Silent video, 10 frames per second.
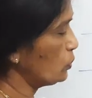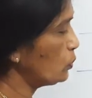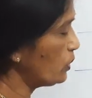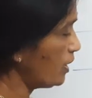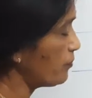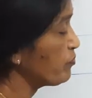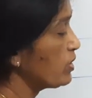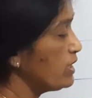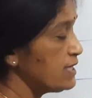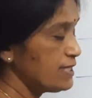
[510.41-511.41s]
okay,
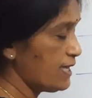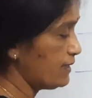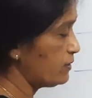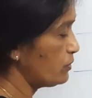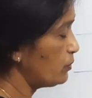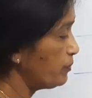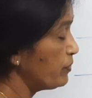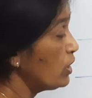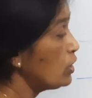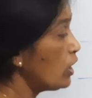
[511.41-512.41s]
in science.
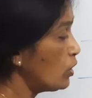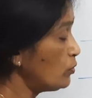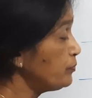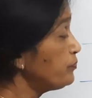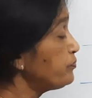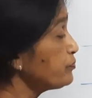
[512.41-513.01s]
Now